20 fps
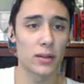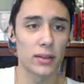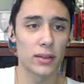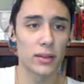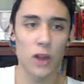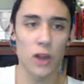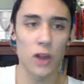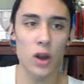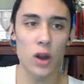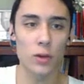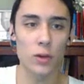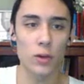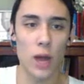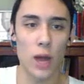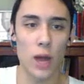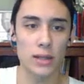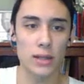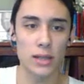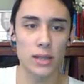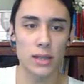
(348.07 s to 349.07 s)
There aren't
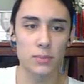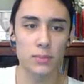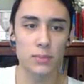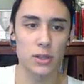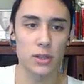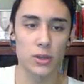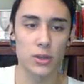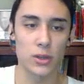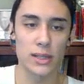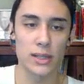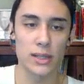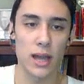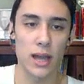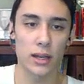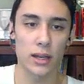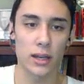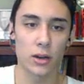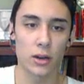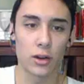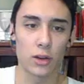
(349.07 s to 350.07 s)
rocks up, so it's not
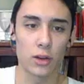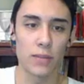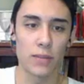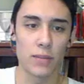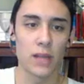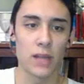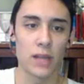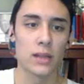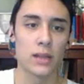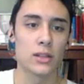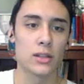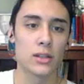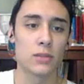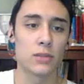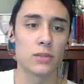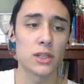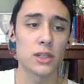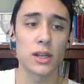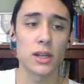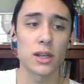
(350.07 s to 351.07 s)
going to hurt me. So I'm
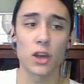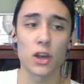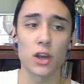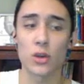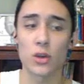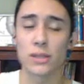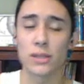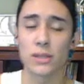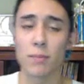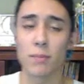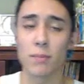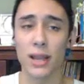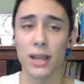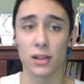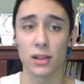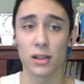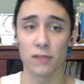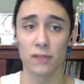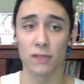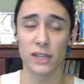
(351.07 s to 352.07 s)
just going to go into Mega
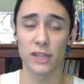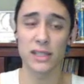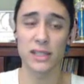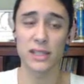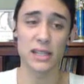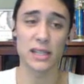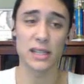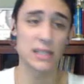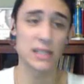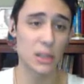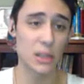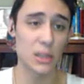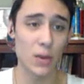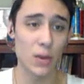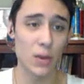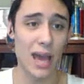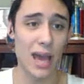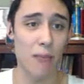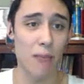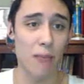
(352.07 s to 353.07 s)
Love Disc and see
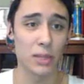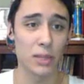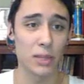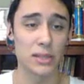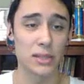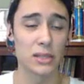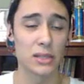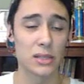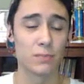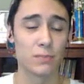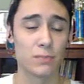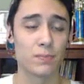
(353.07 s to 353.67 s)
what happens.